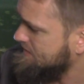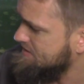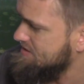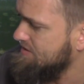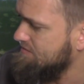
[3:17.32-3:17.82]

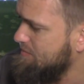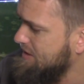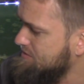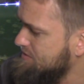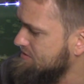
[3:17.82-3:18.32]
Let's see if the
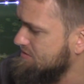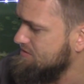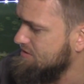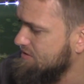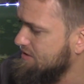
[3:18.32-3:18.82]
batteries are
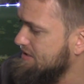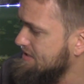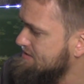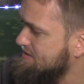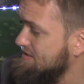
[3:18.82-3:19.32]
still okay.
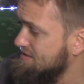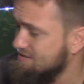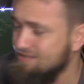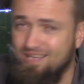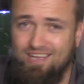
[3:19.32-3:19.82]
Yes, it
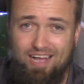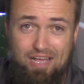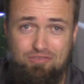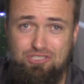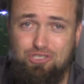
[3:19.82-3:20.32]
is. I
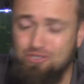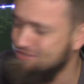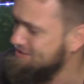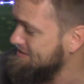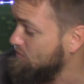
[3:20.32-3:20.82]
haven't
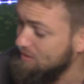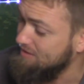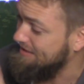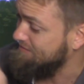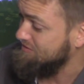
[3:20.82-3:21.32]

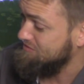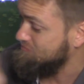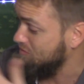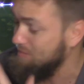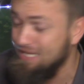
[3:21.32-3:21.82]

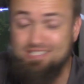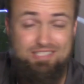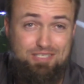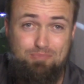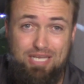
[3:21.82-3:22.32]
replaced
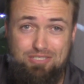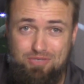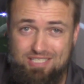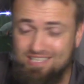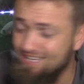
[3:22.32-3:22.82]
these
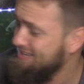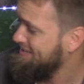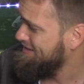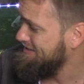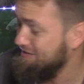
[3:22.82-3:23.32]
batteries
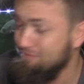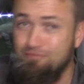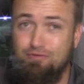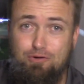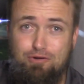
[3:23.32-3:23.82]
in a
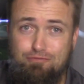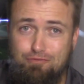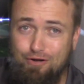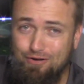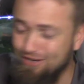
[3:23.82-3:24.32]
very,
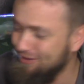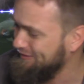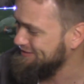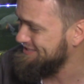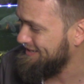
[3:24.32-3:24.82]
very
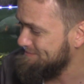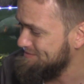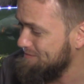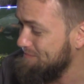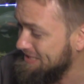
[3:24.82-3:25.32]
long time.
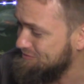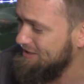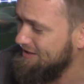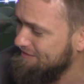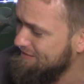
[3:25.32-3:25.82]
So battery
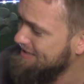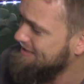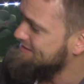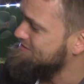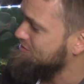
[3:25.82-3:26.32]
life,
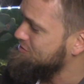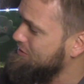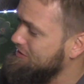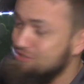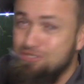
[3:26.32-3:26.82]
it's still
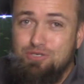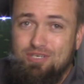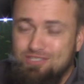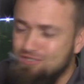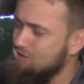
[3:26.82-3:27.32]
showing two
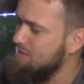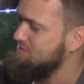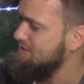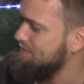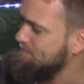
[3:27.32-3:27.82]
little stripes
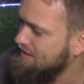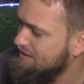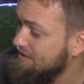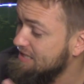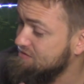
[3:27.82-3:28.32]
there.
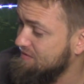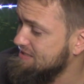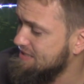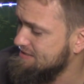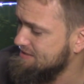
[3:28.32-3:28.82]
It's
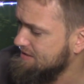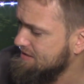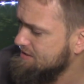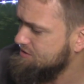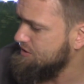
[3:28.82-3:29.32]
fantastic.
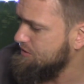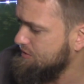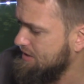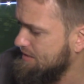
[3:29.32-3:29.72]
So